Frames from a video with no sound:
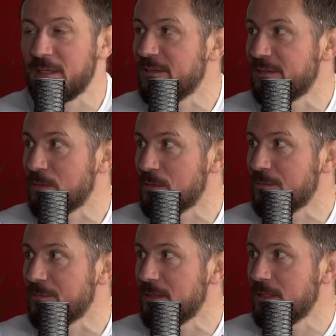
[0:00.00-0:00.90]
one is sort
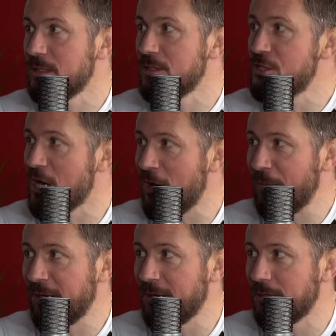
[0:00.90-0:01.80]
of
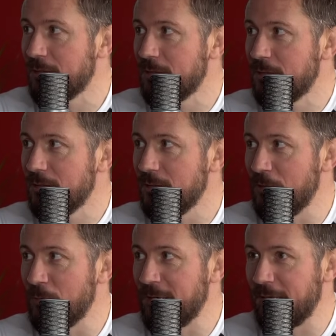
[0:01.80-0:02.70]
jarring.
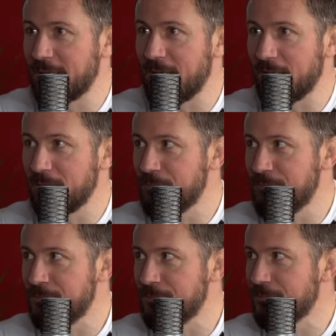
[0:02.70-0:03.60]
You get that like,
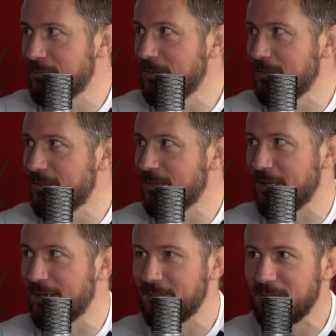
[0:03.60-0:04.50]
the
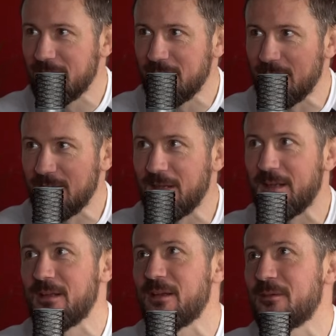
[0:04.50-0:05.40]
kind of,
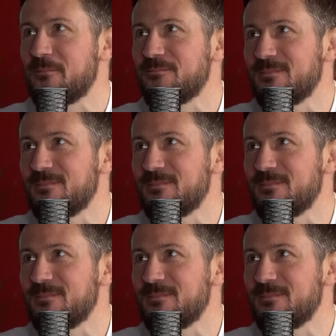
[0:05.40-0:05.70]
you kind of,